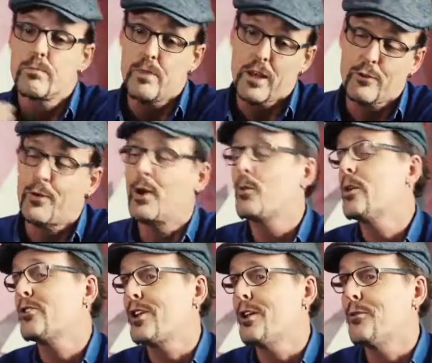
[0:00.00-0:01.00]
That's very
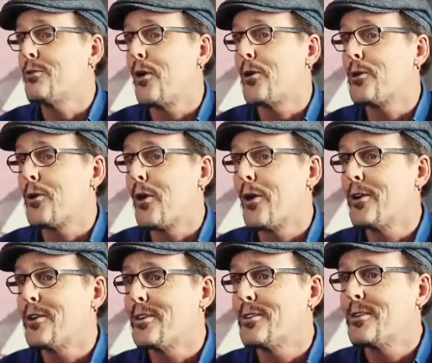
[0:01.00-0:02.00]
risky to follow your
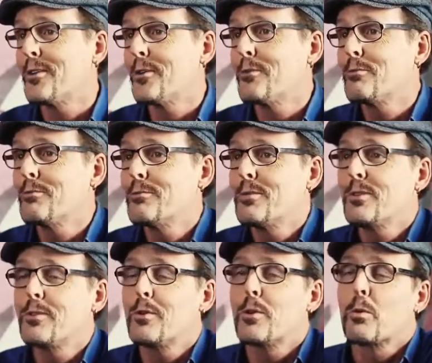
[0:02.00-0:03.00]
heart and
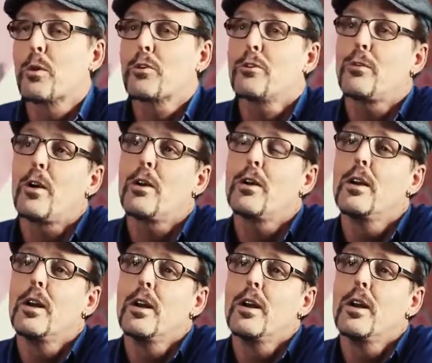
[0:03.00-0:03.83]
do your works of art.